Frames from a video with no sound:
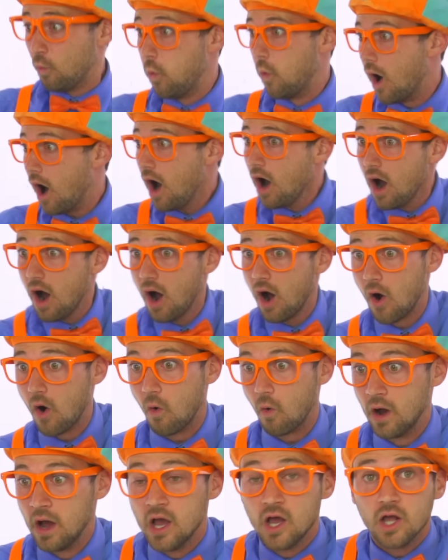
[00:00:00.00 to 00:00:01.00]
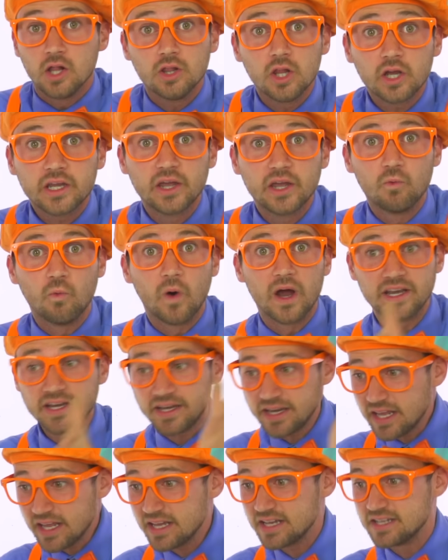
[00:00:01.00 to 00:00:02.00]
Whoa! Look at what
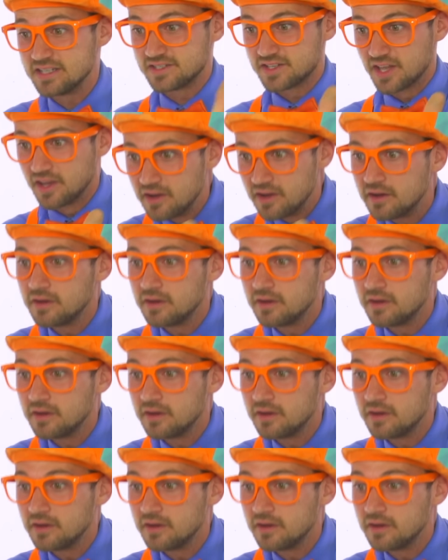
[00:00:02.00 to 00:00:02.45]
it is!